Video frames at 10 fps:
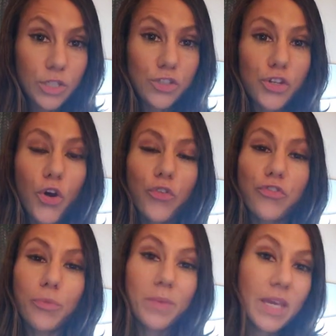So
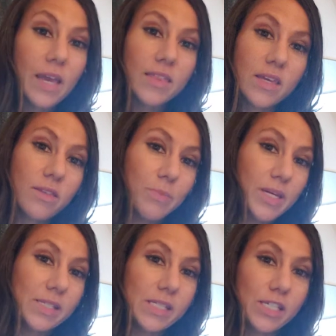for me, I think the
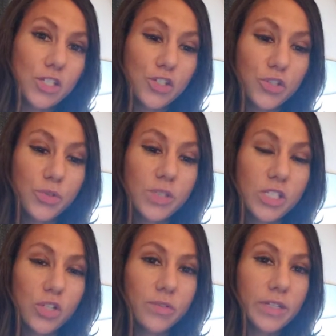biggest thing to do is
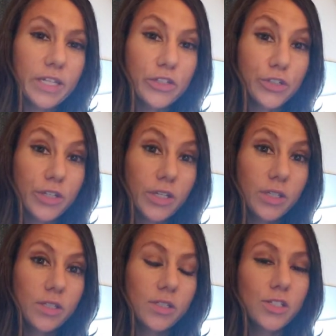to really look
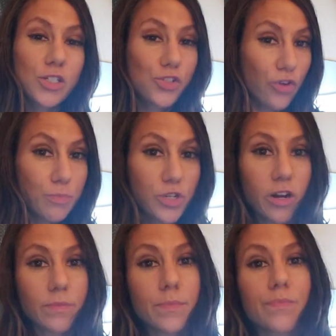to
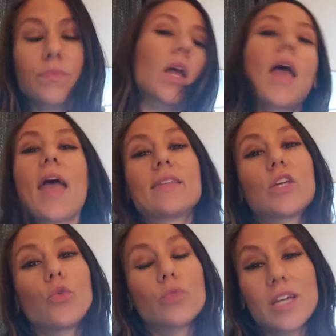Scripture and
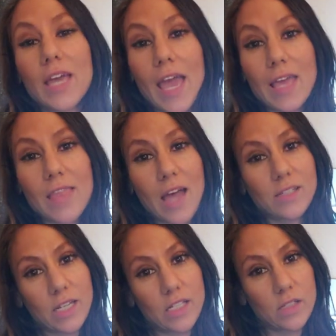to regain that
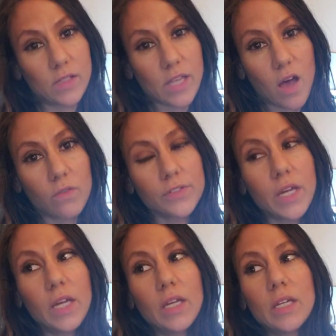sense of self.
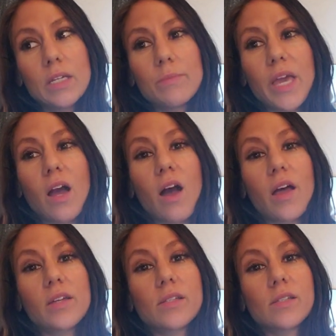
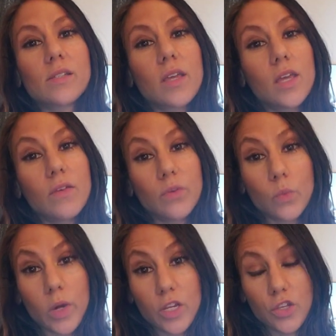Because even
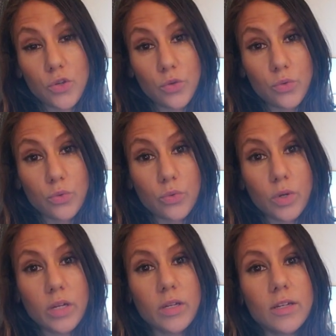when you
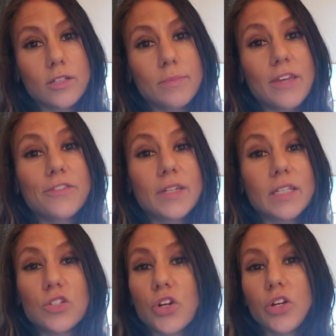may feel
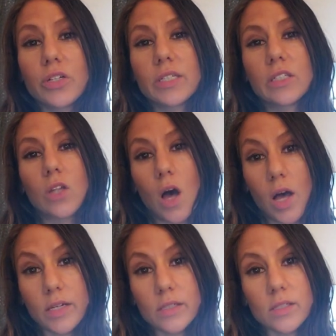internally
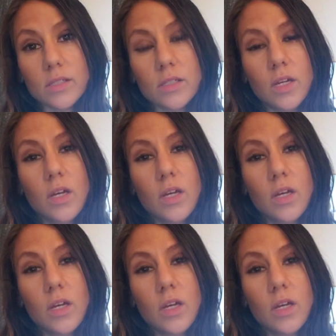lost,